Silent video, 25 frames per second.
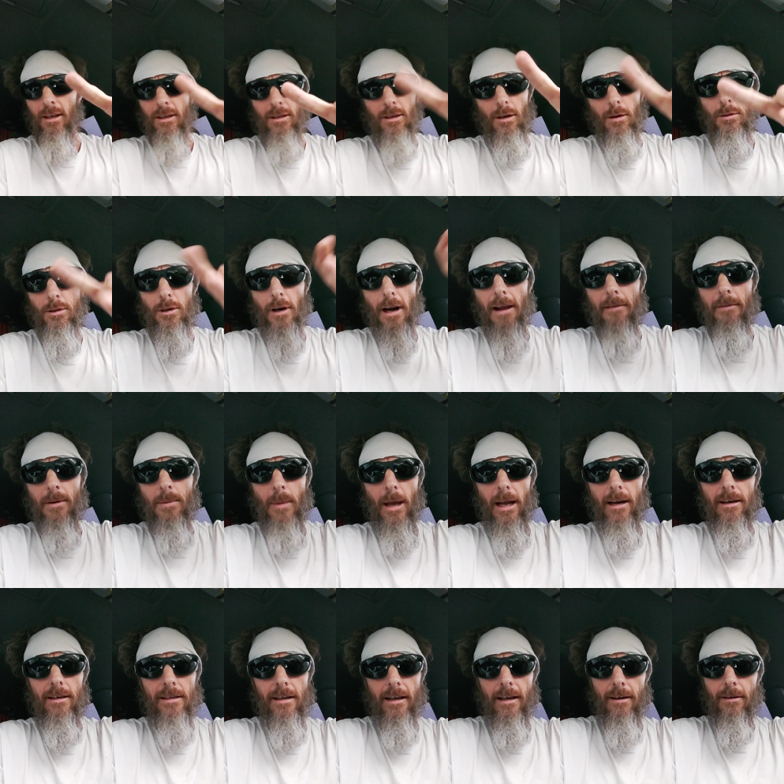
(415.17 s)
Don't drive and
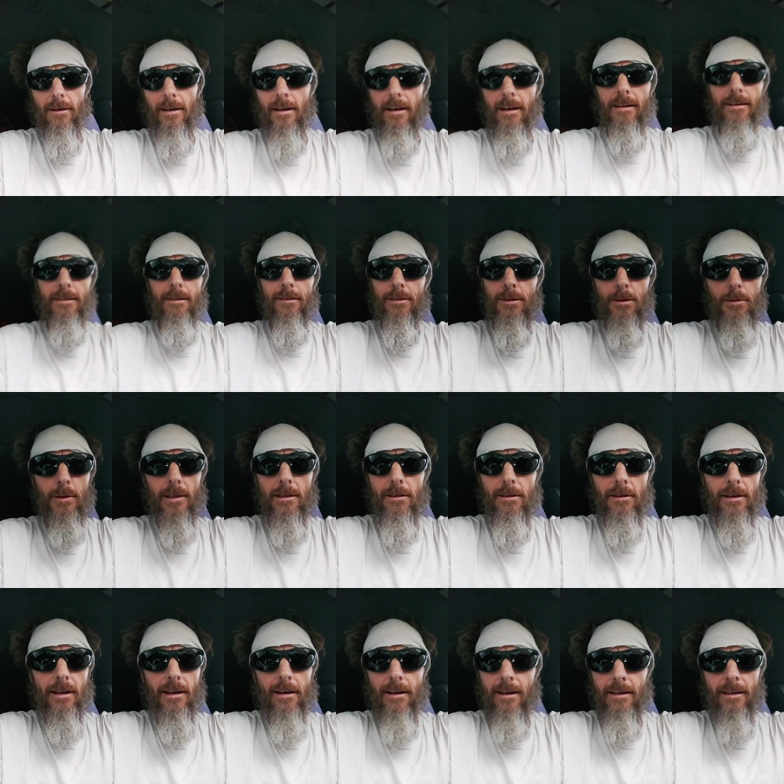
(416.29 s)
meditate, okay? Don't do what
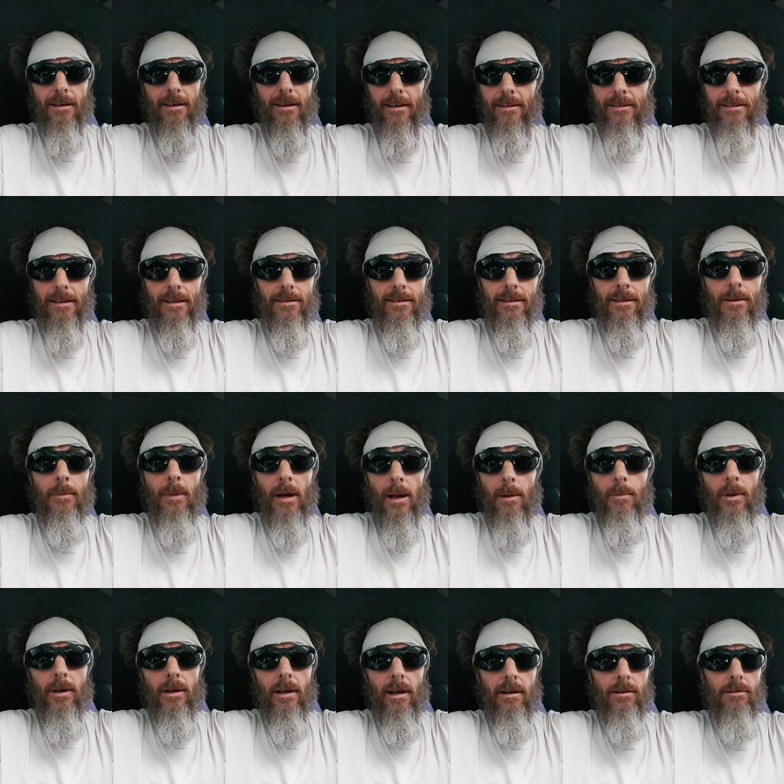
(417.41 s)
Dirty Honey does. That shit might
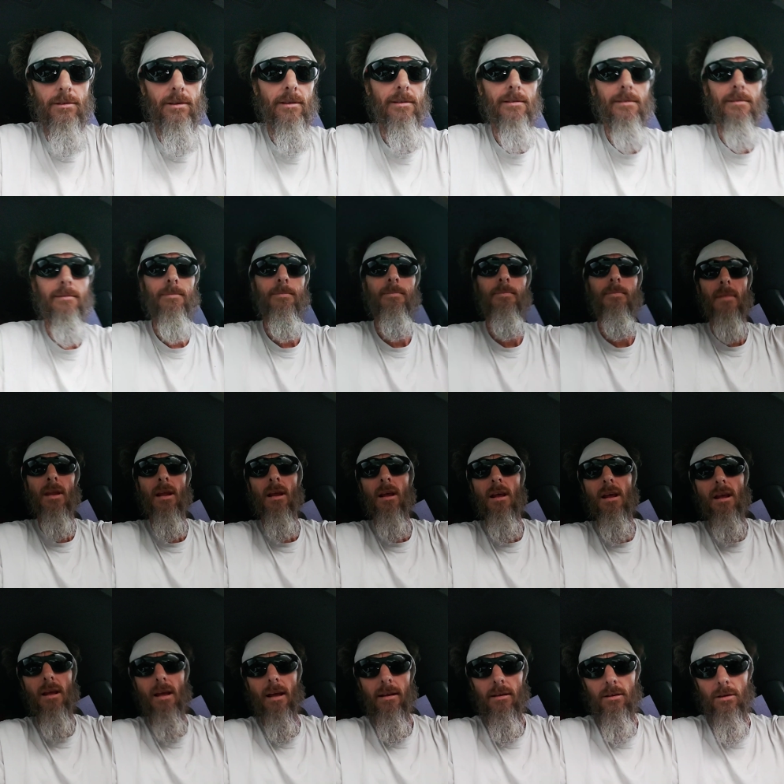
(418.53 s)
be dangerous.
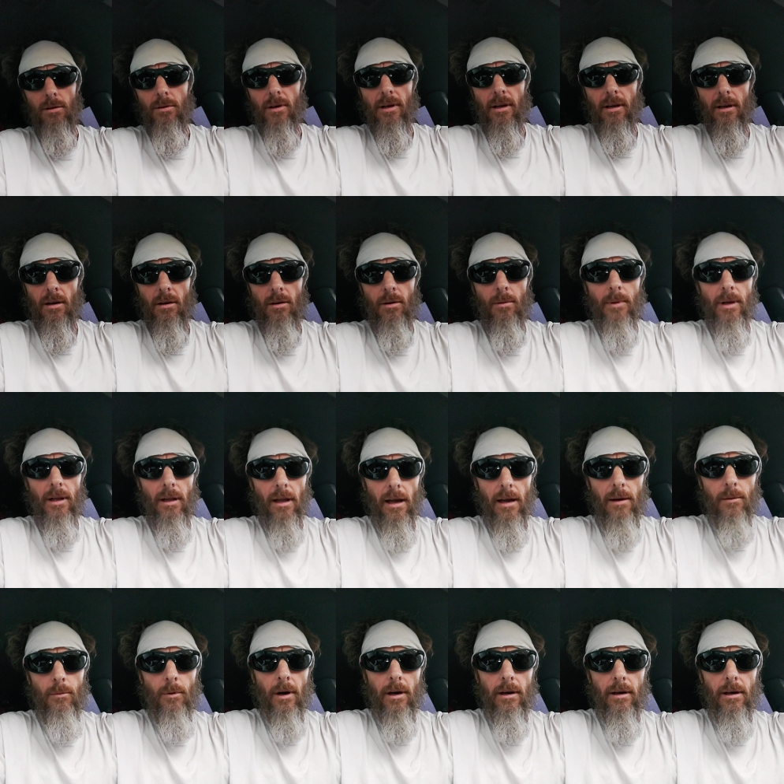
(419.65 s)
Do it at home and
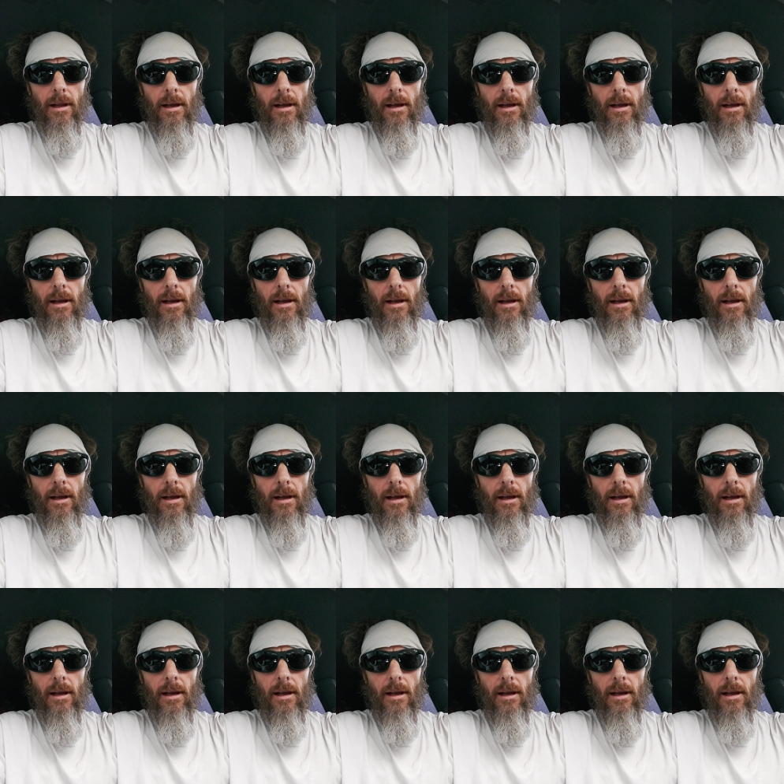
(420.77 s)
light while you're